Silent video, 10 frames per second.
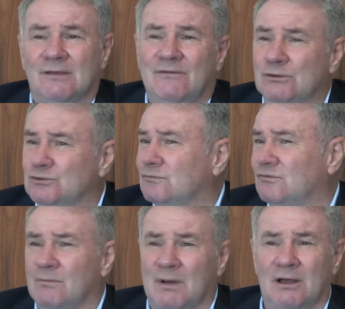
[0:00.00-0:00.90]
If it goes over
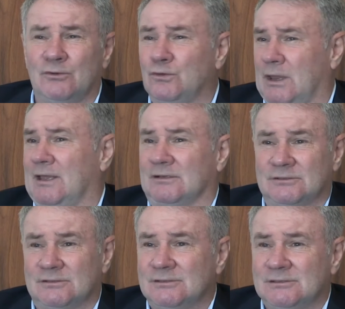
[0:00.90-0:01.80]
the bar, who
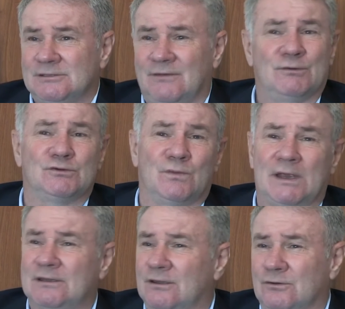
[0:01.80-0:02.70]
cares? If it goes
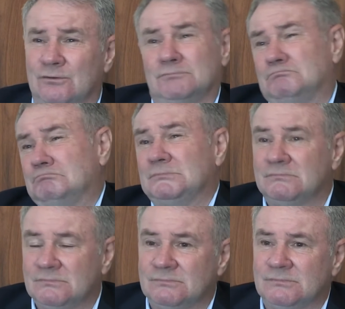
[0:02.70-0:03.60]
wide of the goal,
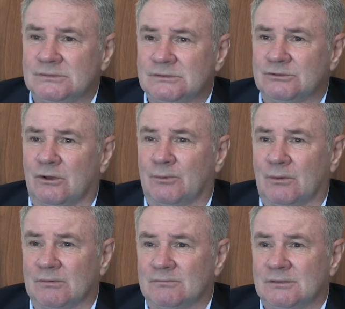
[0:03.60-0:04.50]
it's not a
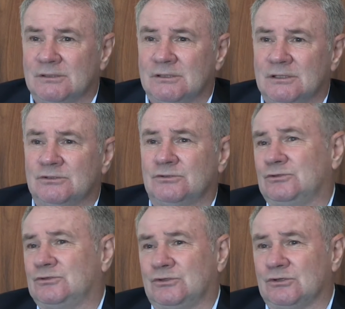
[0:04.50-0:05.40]
problem.
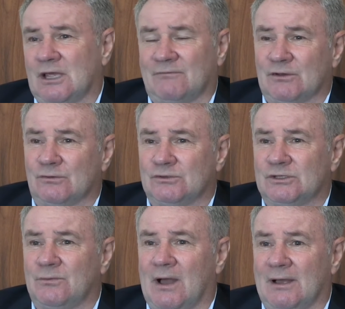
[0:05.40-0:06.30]
Just have a go,
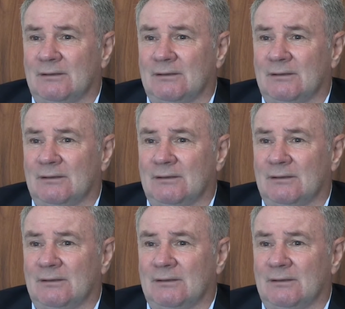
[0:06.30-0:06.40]
see what